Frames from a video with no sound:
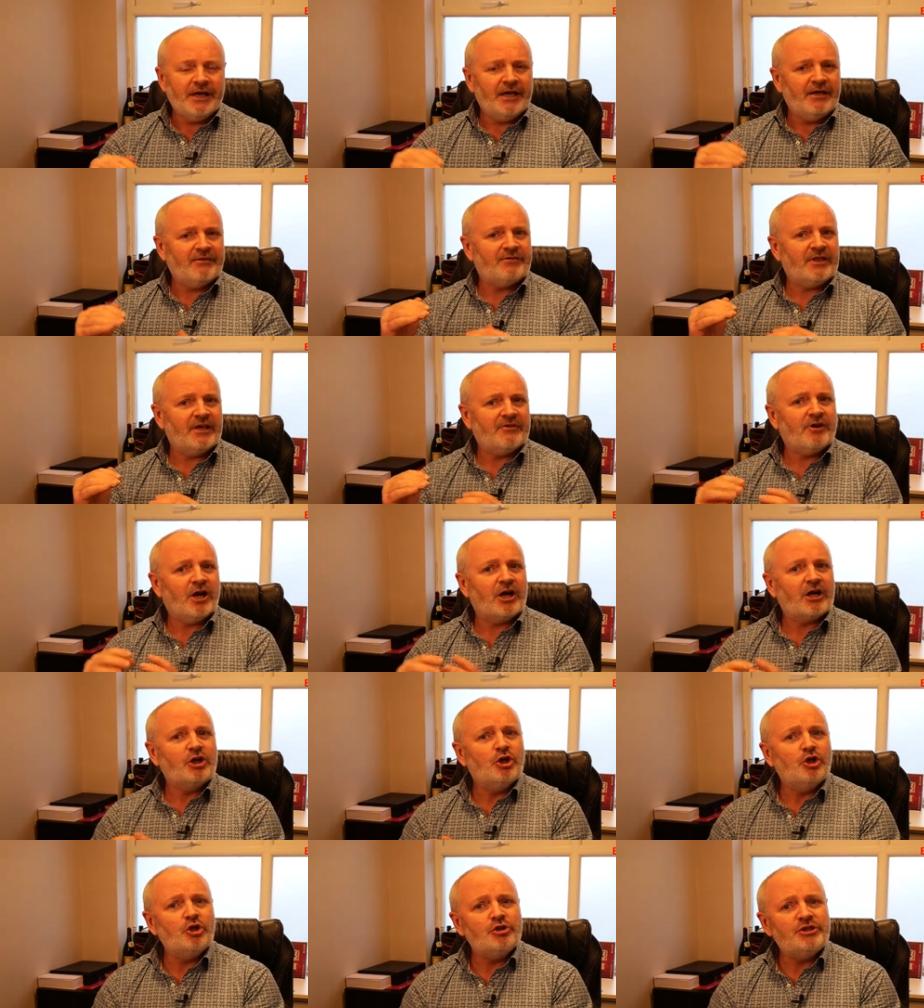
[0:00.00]
if they've got
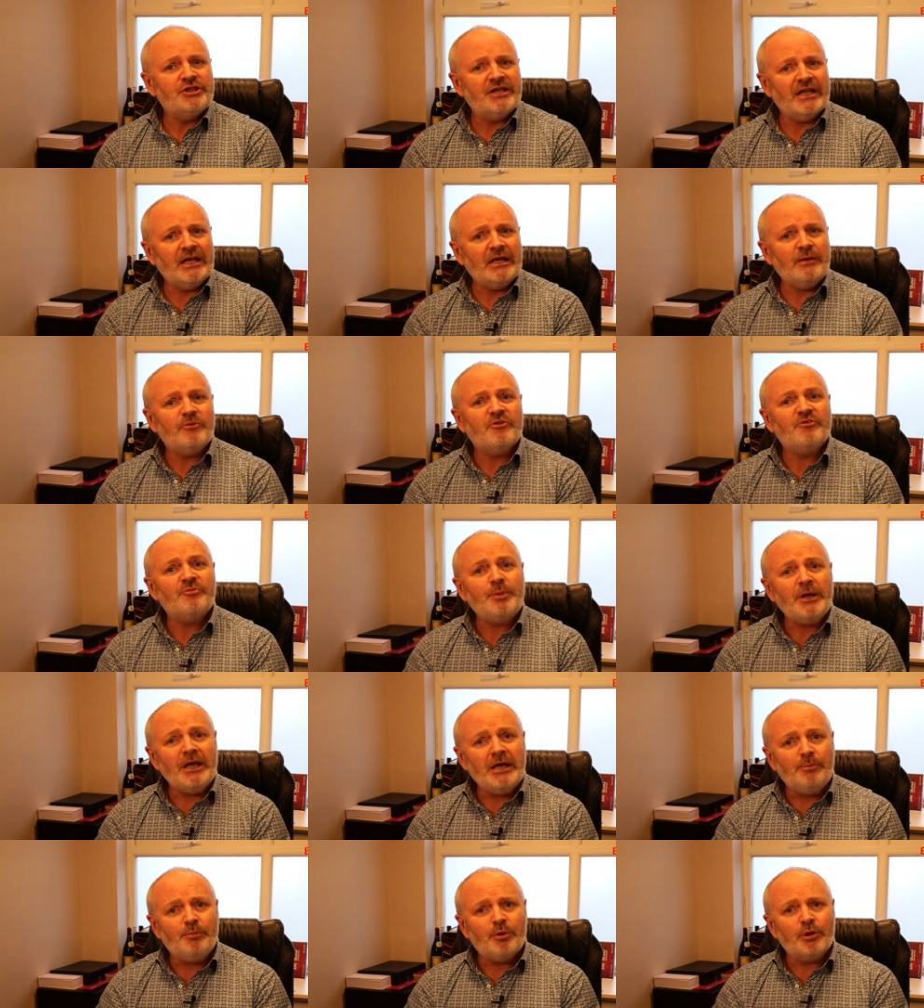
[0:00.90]
a good team of
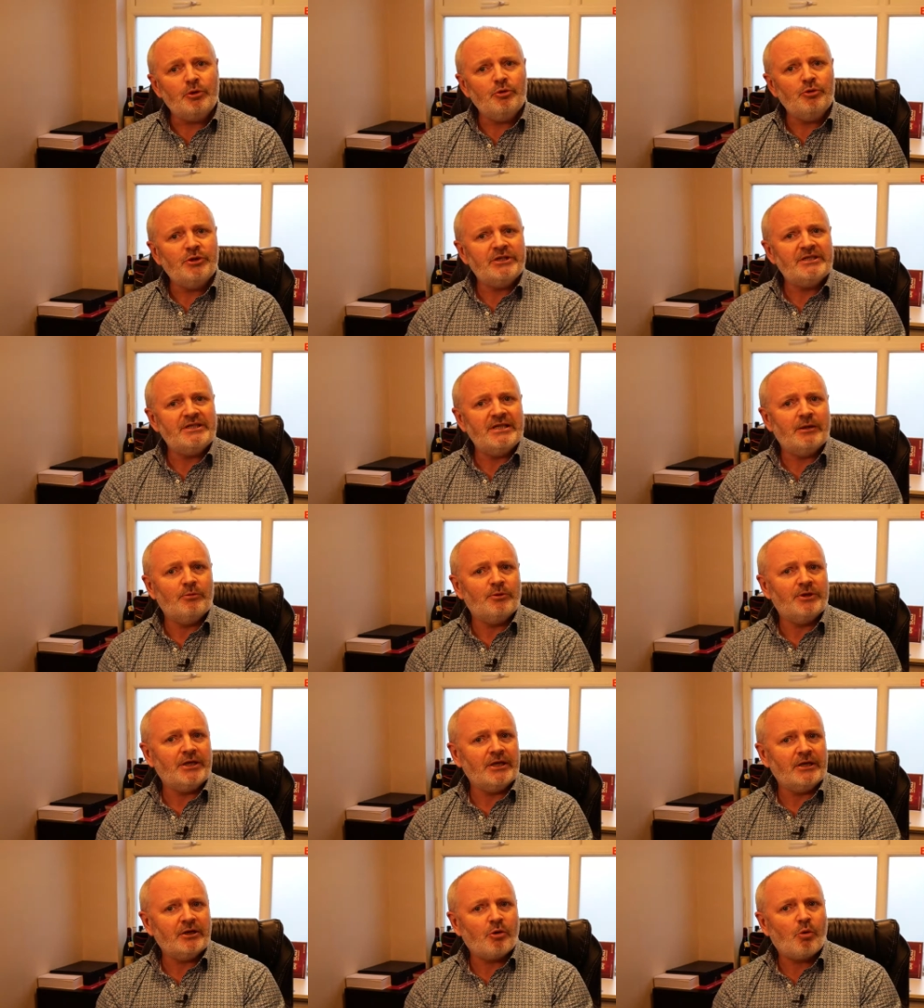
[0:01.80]
people who can deal
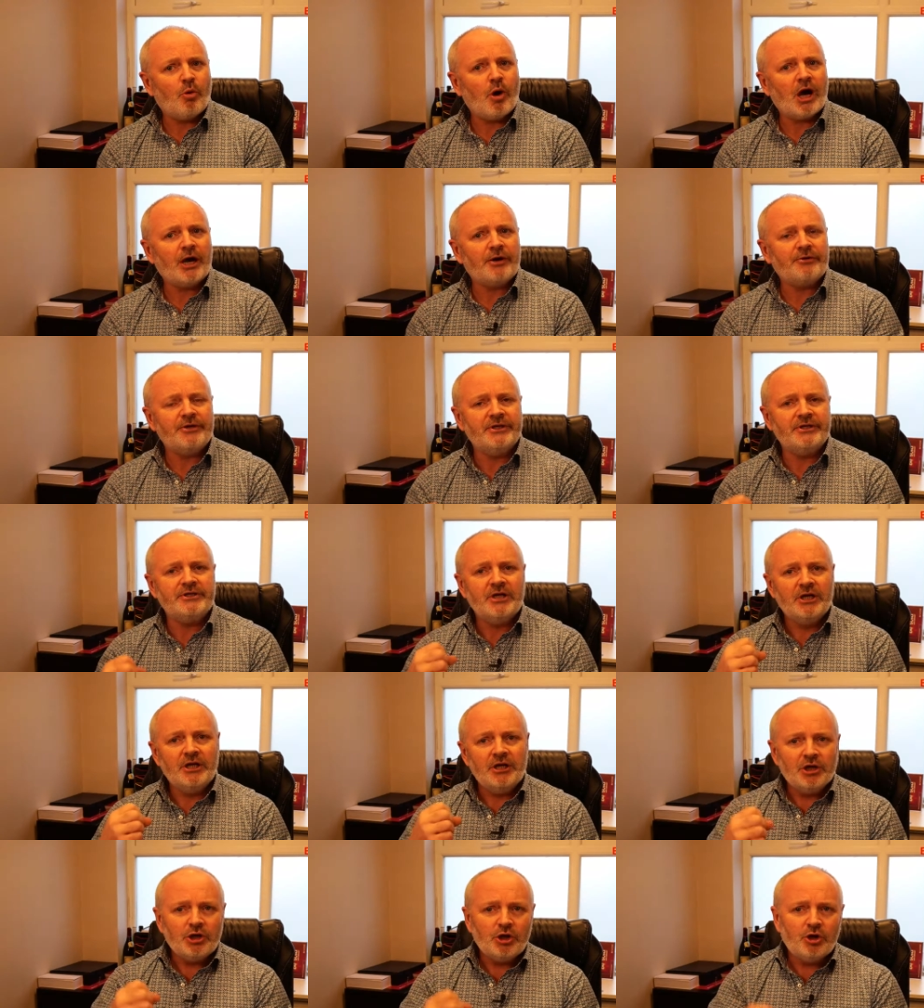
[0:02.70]
with the inquiries,
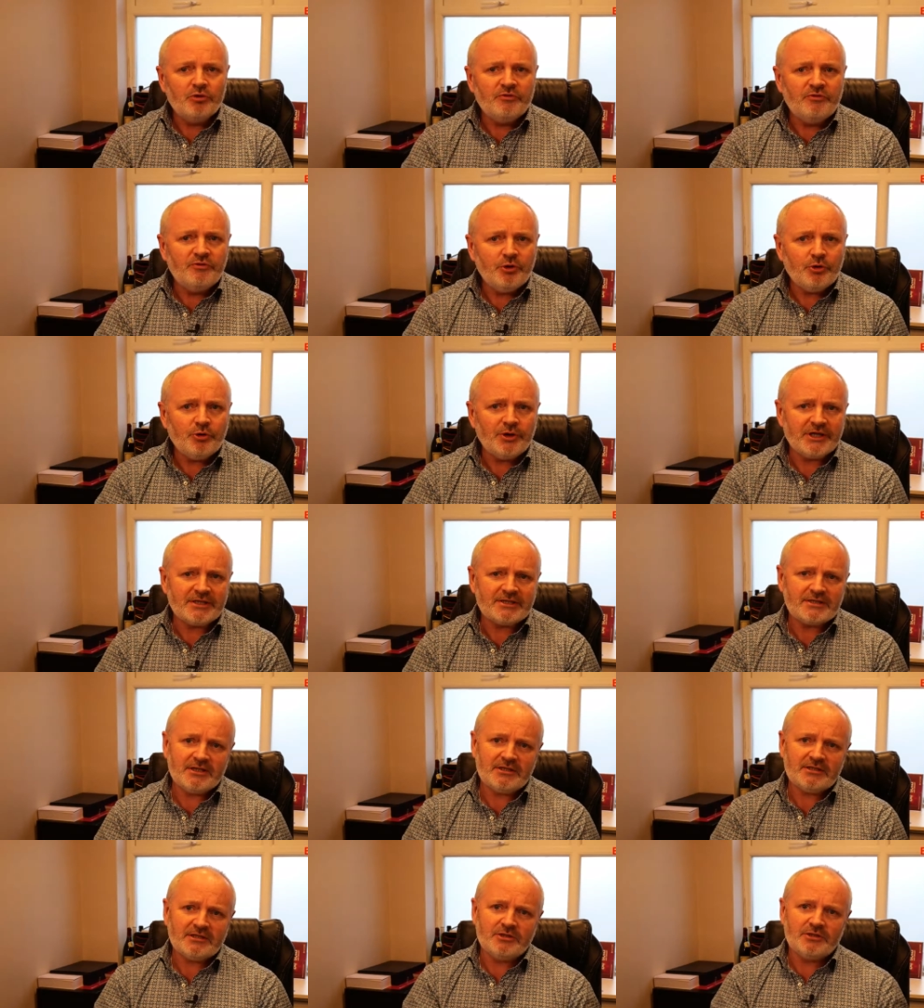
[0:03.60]
good viewing
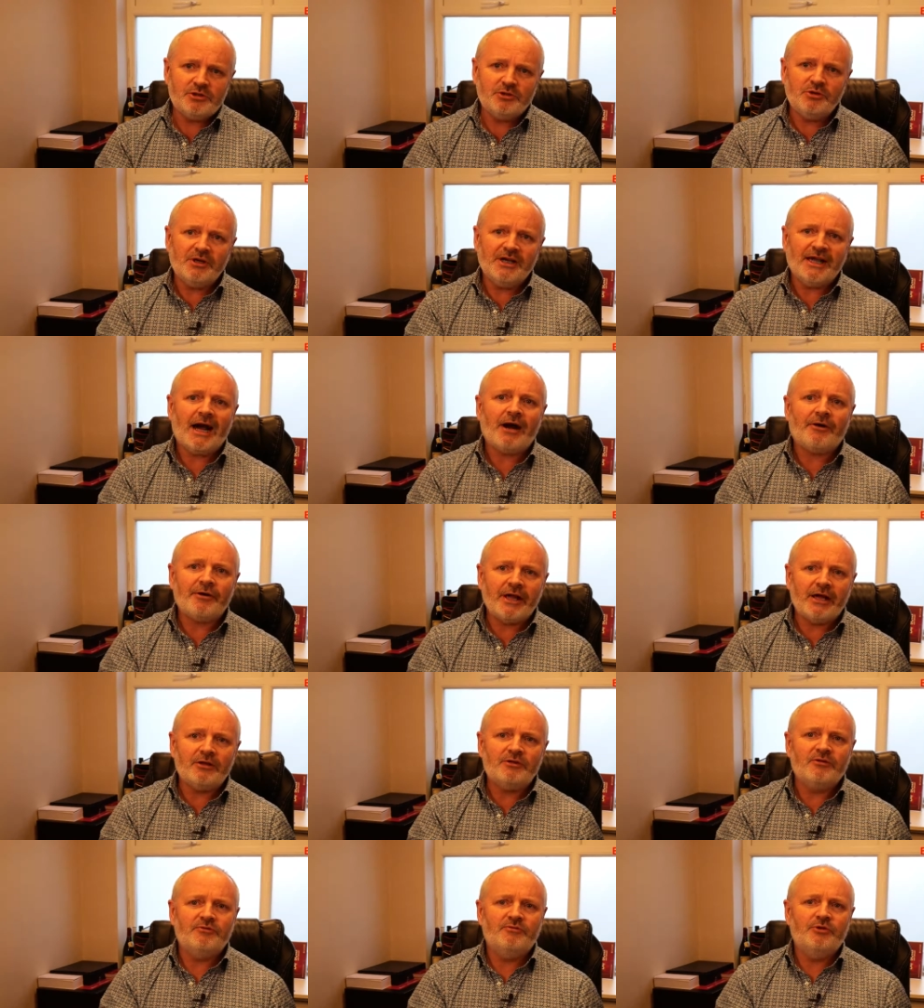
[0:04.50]
assistants who can carry
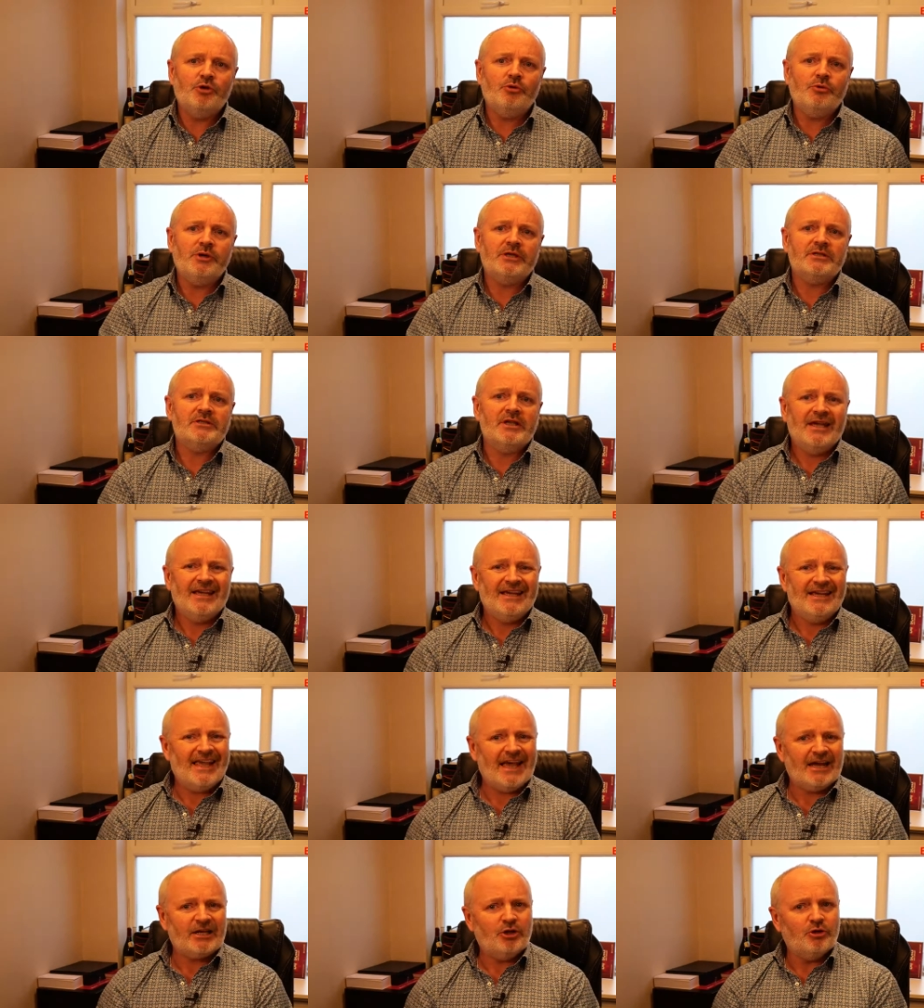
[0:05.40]
out the viewings,
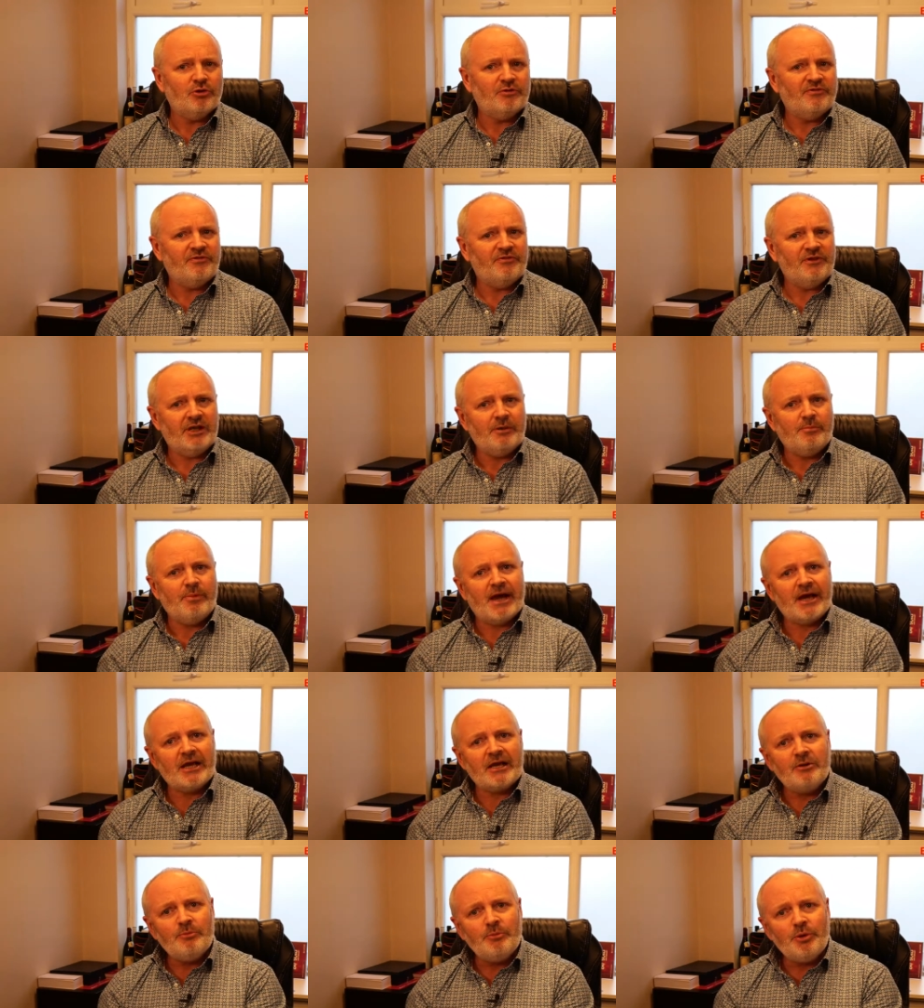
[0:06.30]
get good
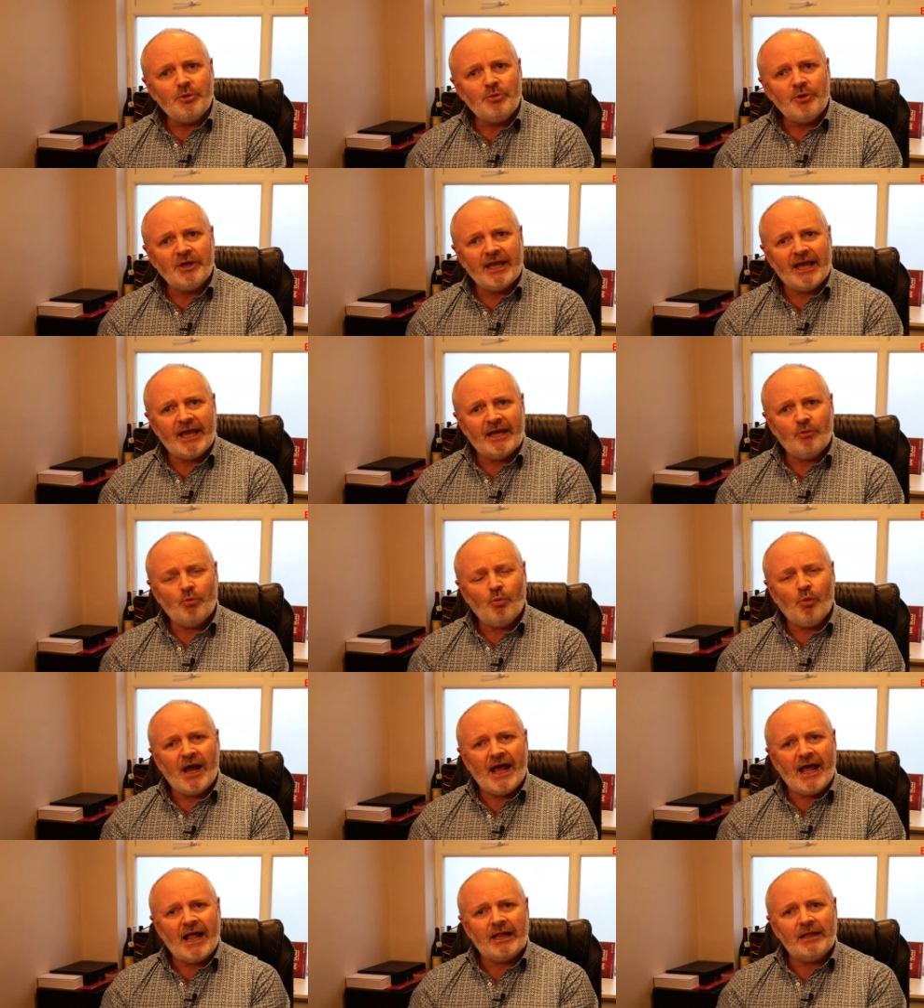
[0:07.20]
feedback, communicate
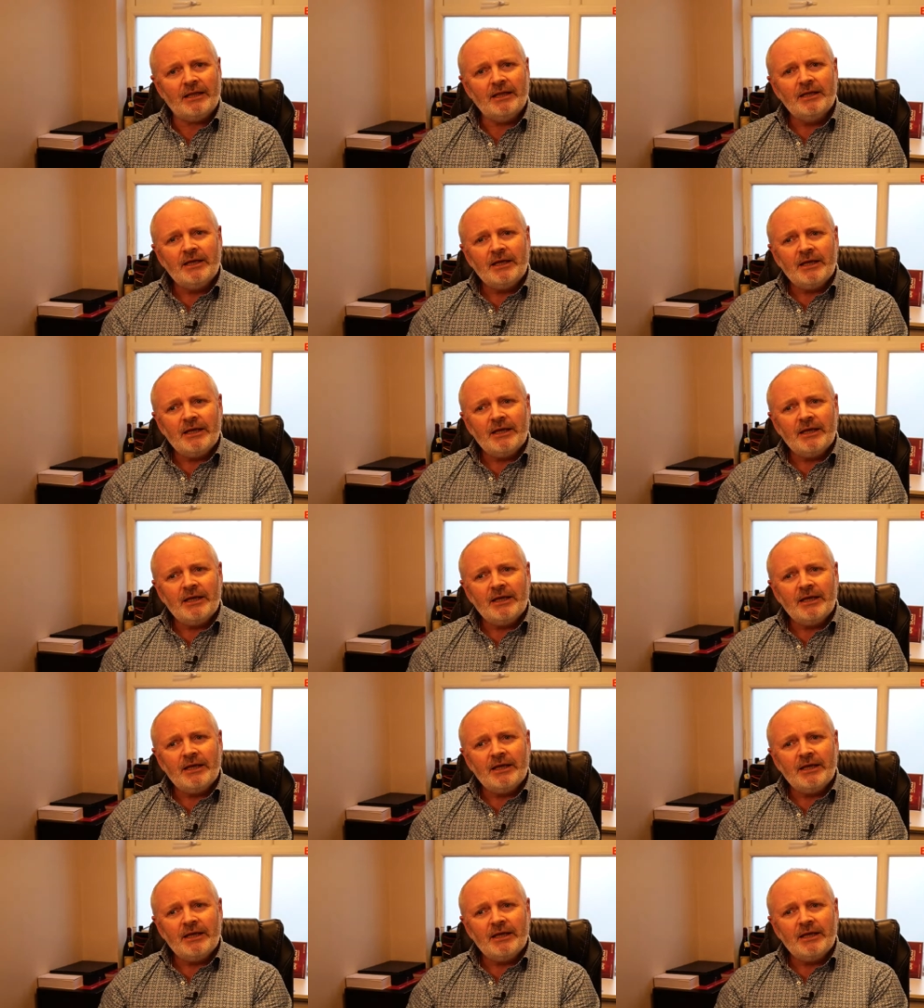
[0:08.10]
well,